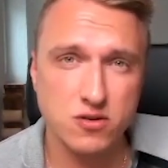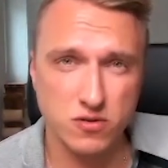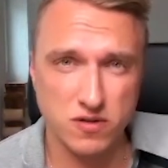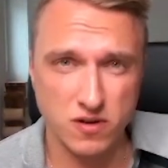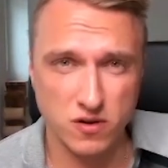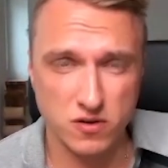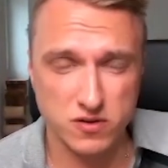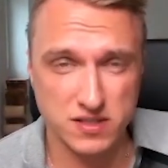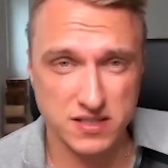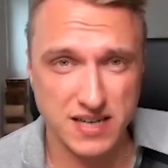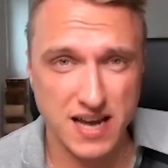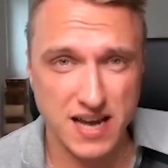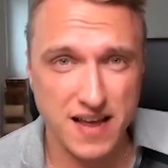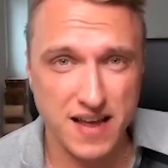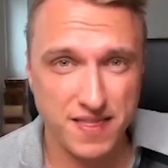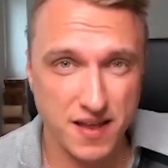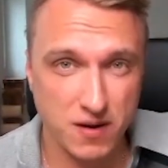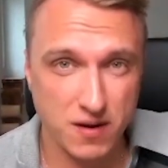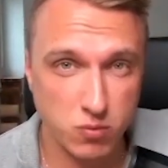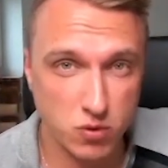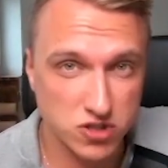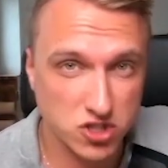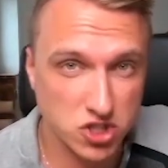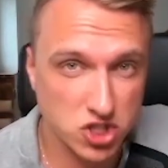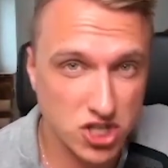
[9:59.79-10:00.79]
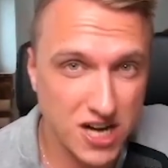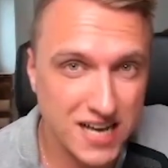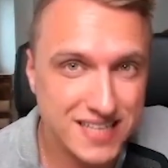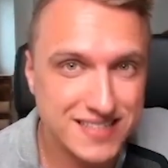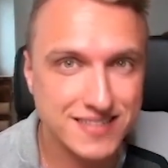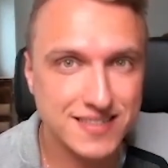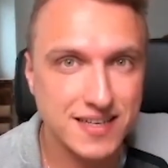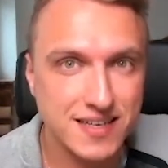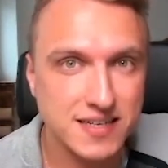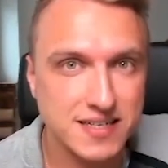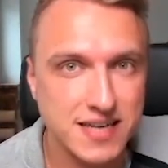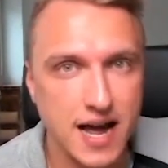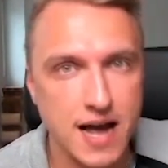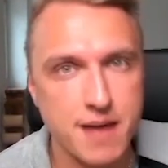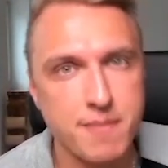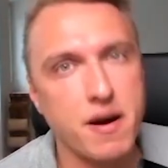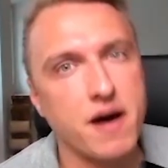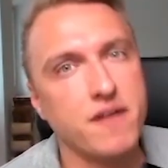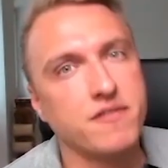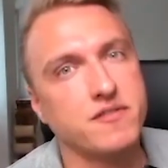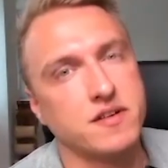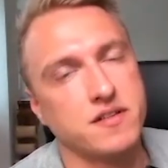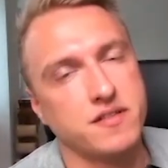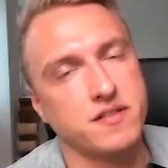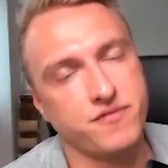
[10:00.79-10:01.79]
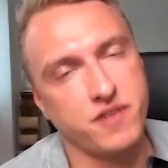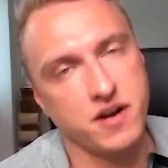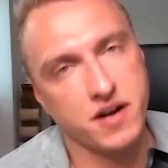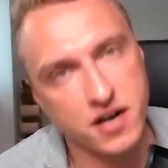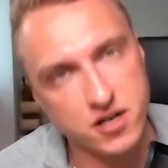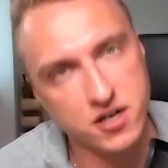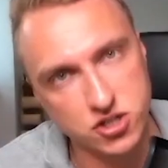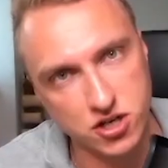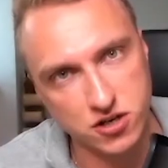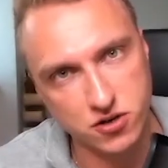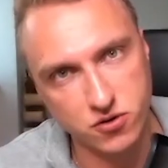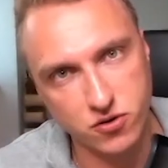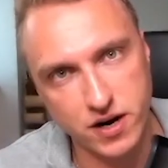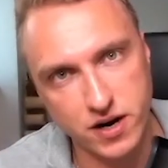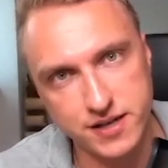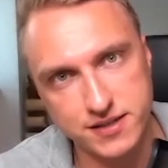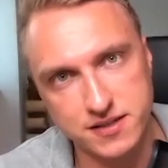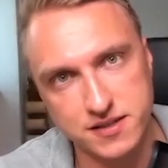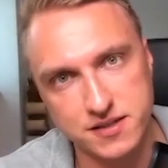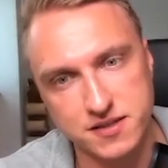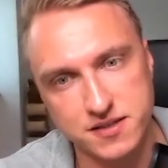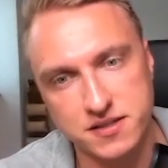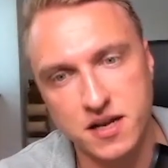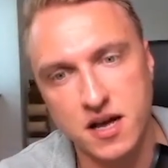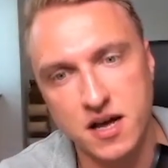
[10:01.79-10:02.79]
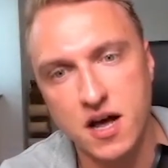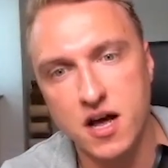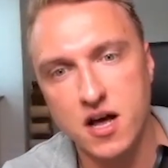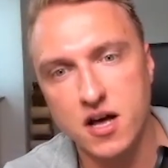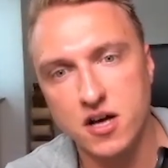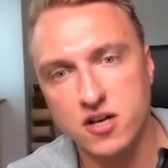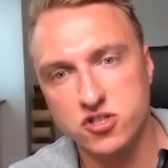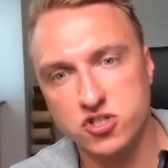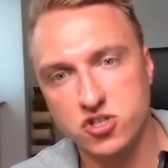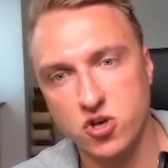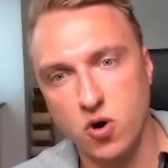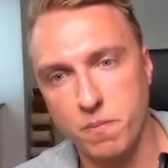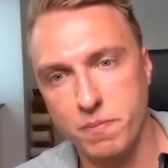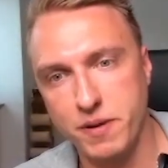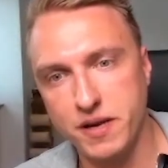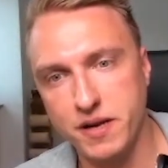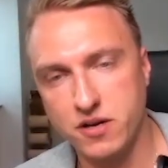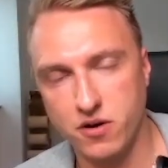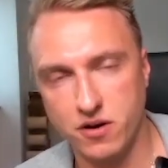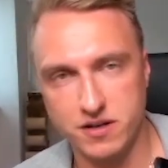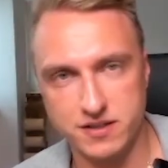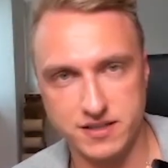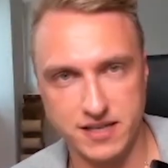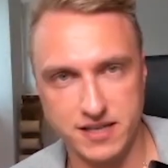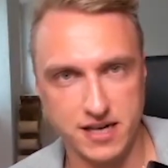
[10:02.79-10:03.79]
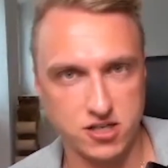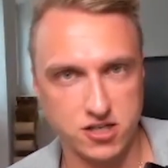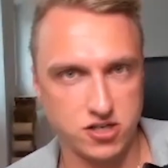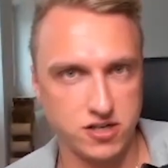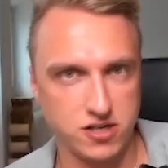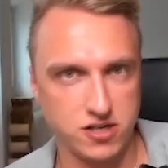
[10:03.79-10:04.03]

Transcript: 2009, that was just the time after the financial crisis. So Bitcoin is actually